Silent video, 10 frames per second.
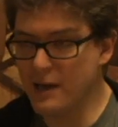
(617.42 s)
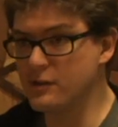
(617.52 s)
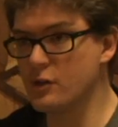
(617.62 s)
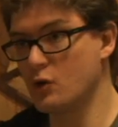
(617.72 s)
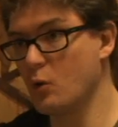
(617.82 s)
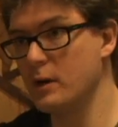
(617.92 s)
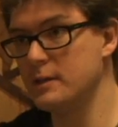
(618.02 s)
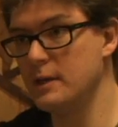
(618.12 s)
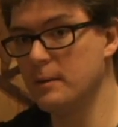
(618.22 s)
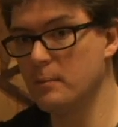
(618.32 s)
as the
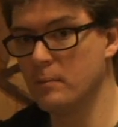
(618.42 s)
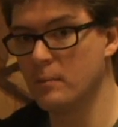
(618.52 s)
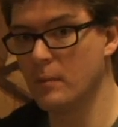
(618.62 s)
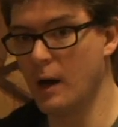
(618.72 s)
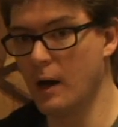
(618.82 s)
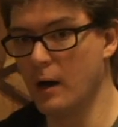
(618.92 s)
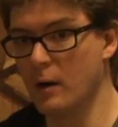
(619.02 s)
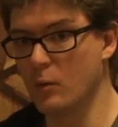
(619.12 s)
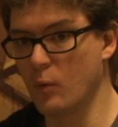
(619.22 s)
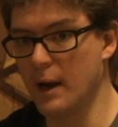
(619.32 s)
story team
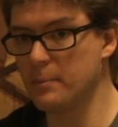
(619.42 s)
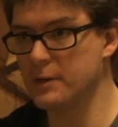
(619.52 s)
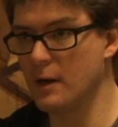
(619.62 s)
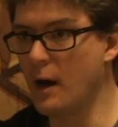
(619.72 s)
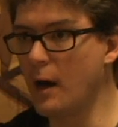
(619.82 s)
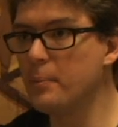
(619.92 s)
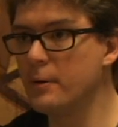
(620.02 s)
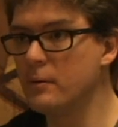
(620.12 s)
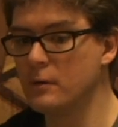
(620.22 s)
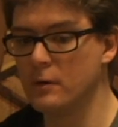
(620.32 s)
ramped
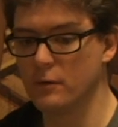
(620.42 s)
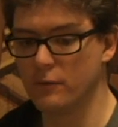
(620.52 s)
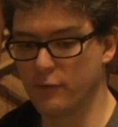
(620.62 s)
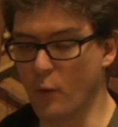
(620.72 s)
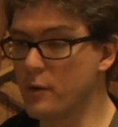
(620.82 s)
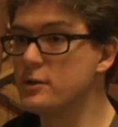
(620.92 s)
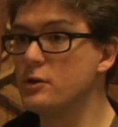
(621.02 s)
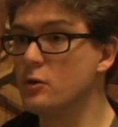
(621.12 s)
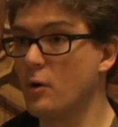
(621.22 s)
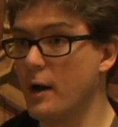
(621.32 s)
up for
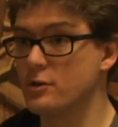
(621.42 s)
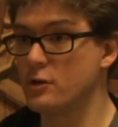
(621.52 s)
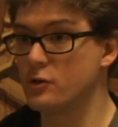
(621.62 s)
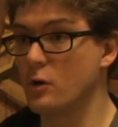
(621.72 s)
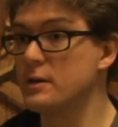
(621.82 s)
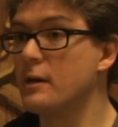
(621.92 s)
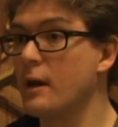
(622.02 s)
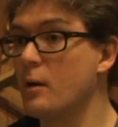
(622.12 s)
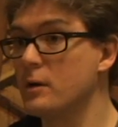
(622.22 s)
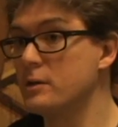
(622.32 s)
this new direction in
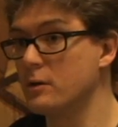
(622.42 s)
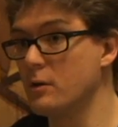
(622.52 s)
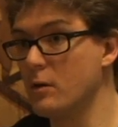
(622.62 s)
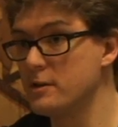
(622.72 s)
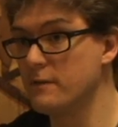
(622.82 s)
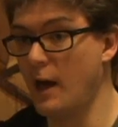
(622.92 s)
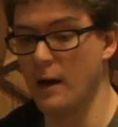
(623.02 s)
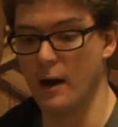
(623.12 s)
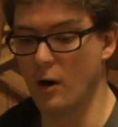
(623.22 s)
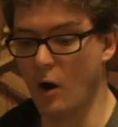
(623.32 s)
storytelling, I really took notice of
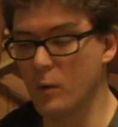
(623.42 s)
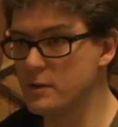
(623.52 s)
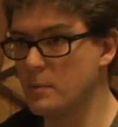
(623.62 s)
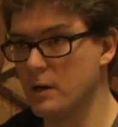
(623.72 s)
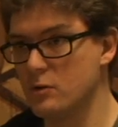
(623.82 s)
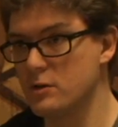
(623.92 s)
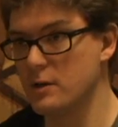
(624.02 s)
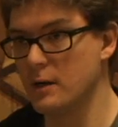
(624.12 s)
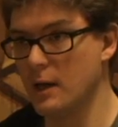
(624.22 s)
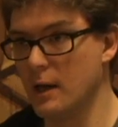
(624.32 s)
that. I'd always been
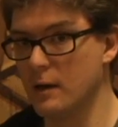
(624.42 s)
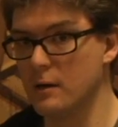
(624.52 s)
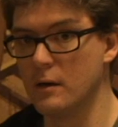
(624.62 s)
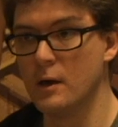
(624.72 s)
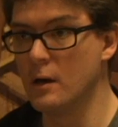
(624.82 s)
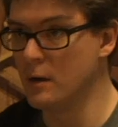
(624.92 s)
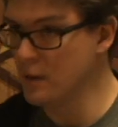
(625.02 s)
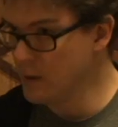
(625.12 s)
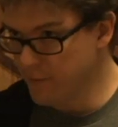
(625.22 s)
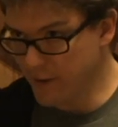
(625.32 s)
interested in
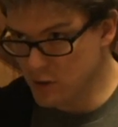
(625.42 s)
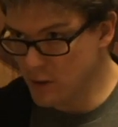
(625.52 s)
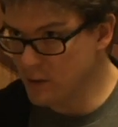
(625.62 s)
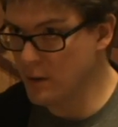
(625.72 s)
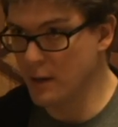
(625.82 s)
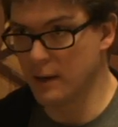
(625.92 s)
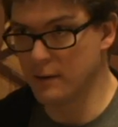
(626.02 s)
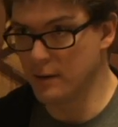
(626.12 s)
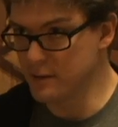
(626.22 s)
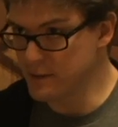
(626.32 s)
fiction,
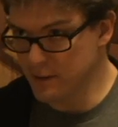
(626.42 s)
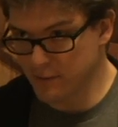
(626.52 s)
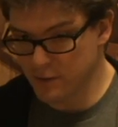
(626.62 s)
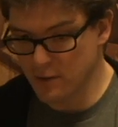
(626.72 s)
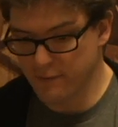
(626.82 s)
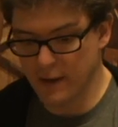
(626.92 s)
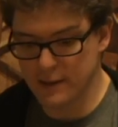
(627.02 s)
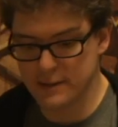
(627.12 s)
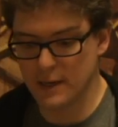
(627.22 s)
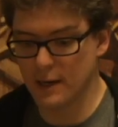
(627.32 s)
in science fiction and
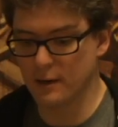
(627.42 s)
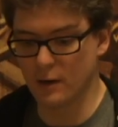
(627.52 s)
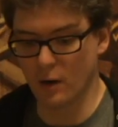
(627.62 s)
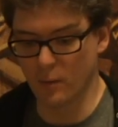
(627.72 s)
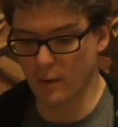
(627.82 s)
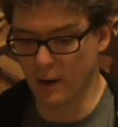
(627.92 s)
fantasy,